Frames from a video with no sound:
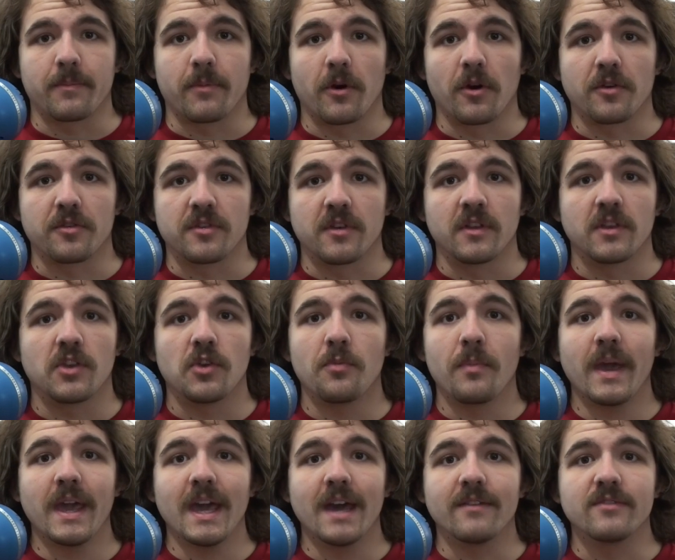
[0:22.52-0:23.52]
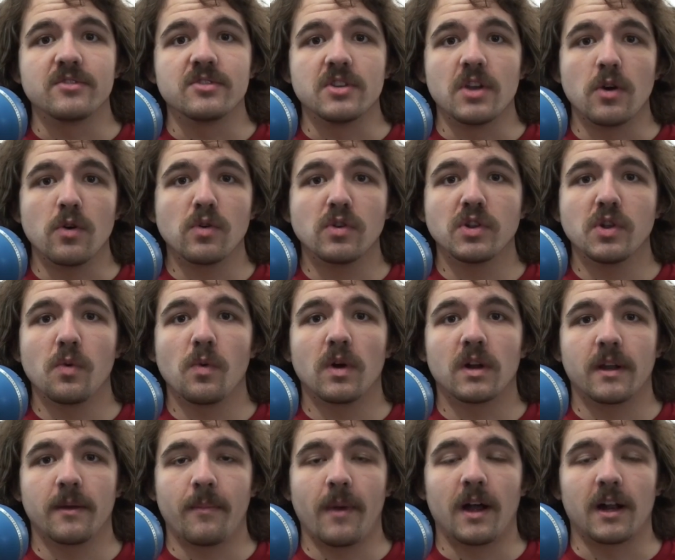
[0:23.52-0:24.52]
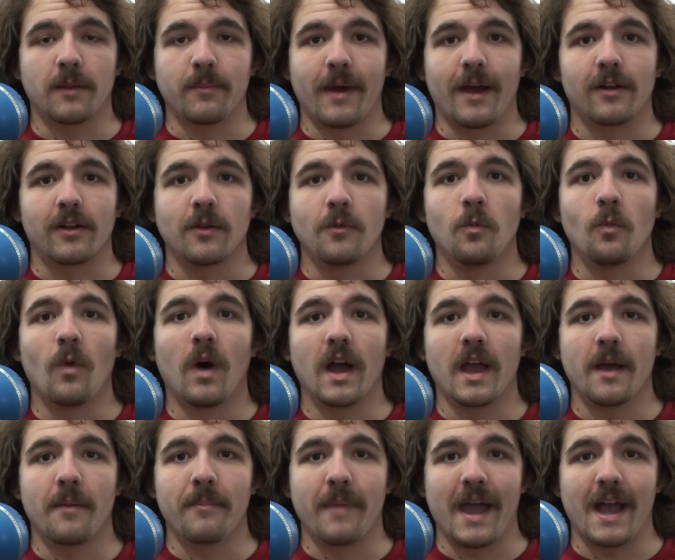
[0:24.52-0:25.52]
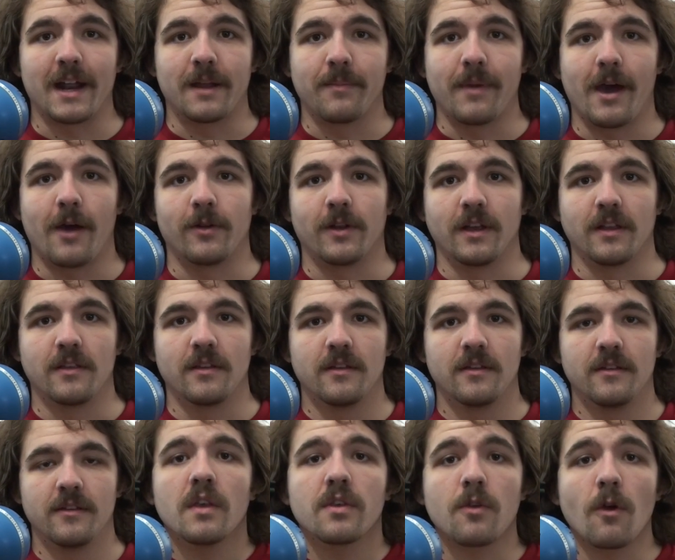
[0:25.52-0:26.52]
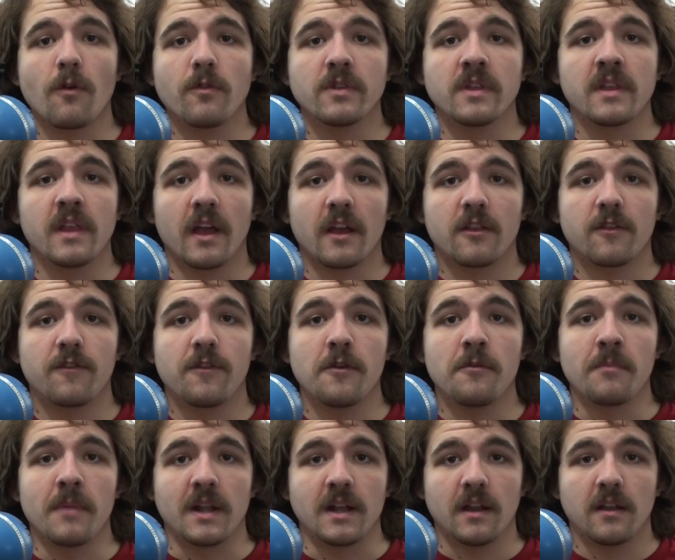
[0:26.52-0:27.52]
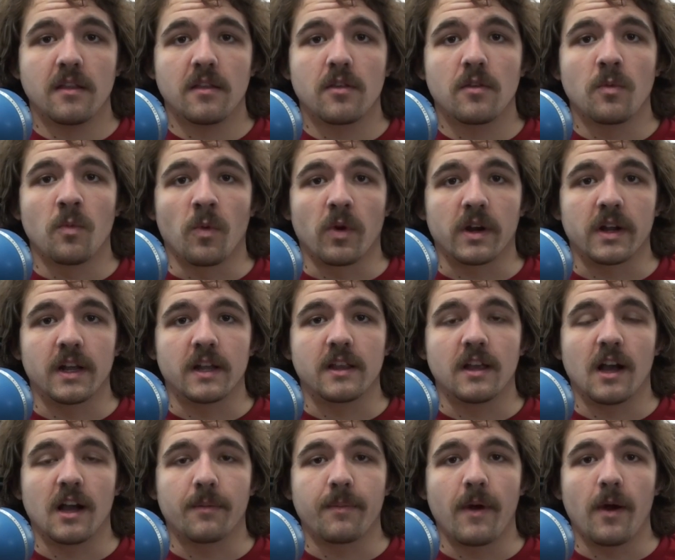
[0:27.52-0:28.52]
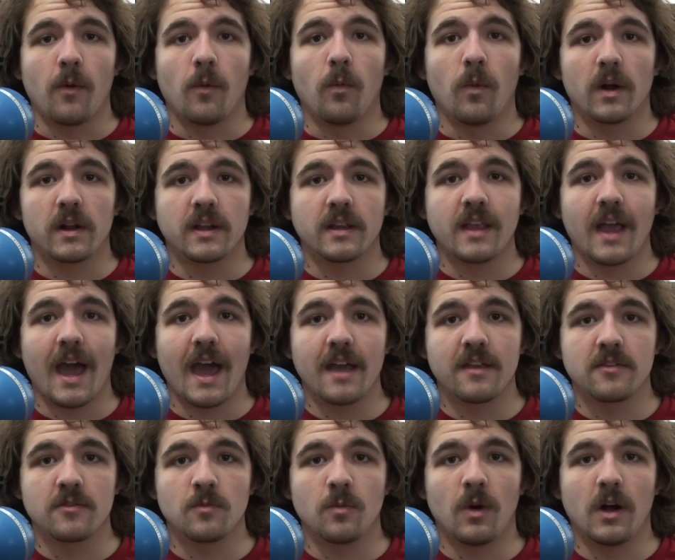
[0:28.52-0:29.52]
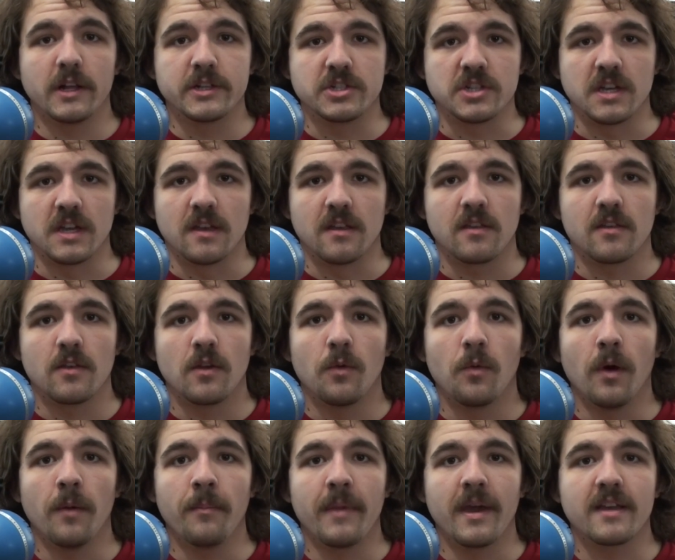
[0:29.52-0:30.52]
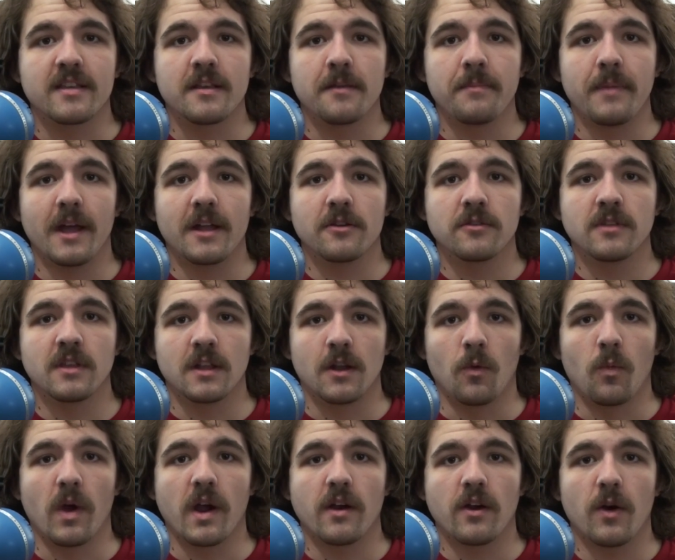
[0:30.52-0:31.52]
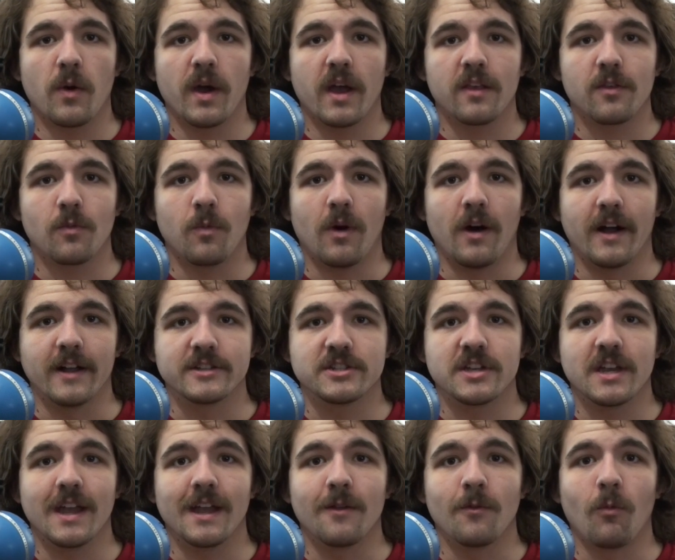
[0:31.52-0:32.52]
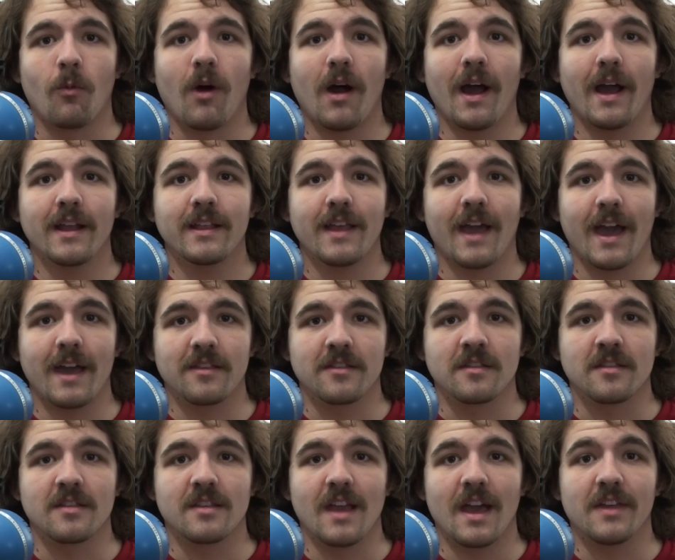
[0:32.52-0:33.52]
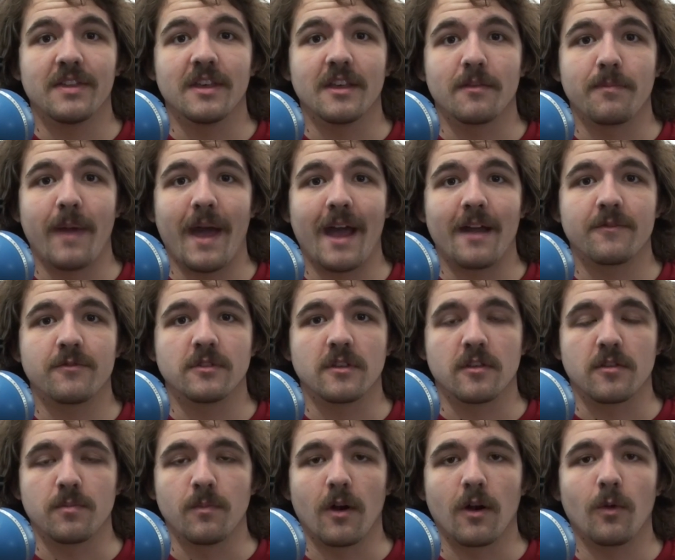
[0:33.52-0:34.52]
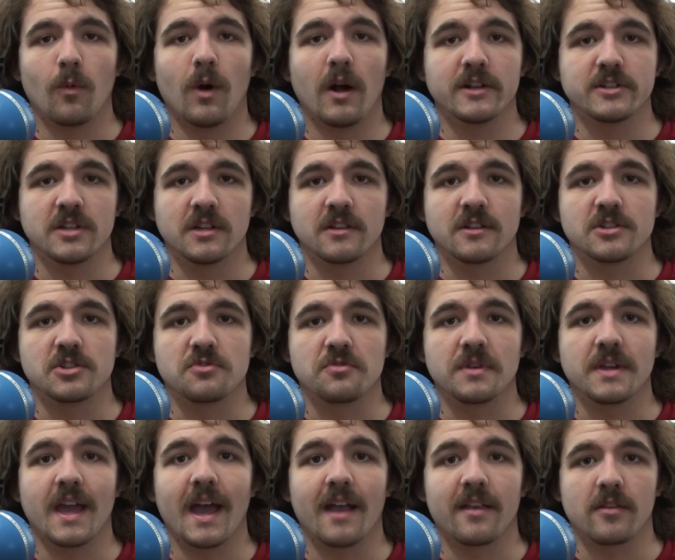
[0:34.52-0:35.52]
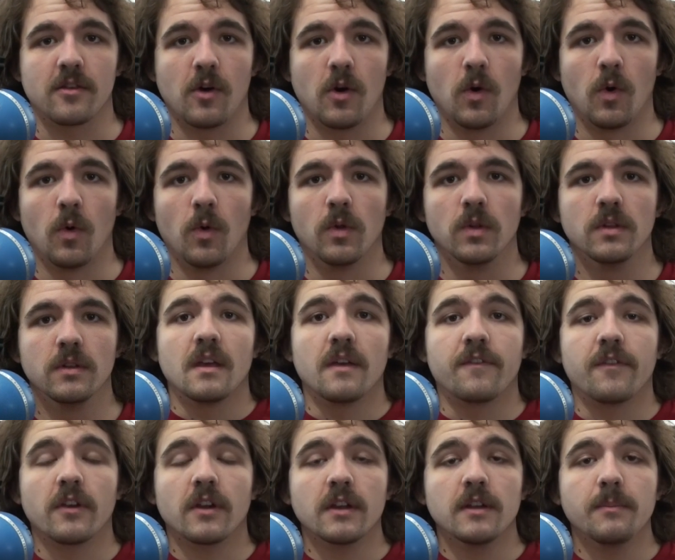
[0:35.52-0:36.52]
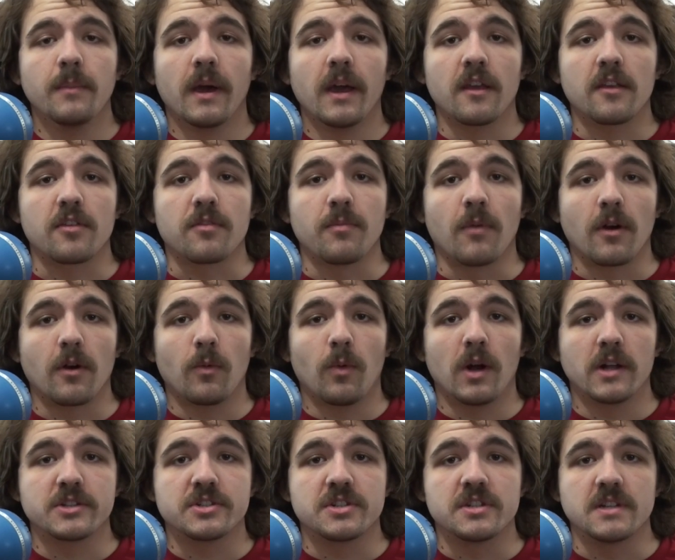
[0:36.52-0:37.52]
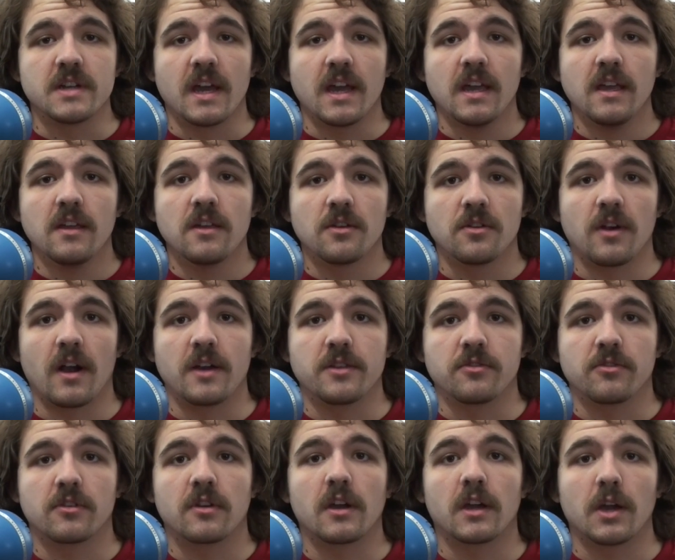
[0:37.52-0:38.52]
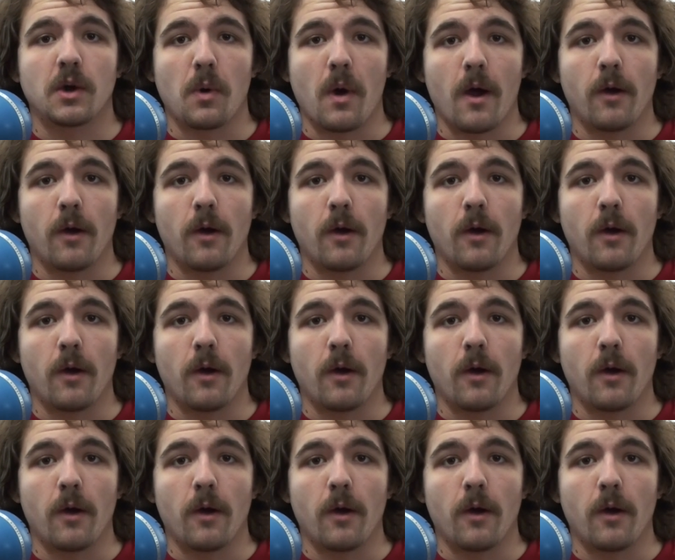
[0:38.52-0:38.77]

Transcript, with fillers: of person, you may have no clue what I'm on about and why I'm mad about it. So over the next few minutes, we're going to talk about what a Tizen watch is, what makes it better than a Wear OS watch, and why Tizen's death is bad for the smartwatch industry as a whole. If you're going to buy a smartwatch today, you're either going to go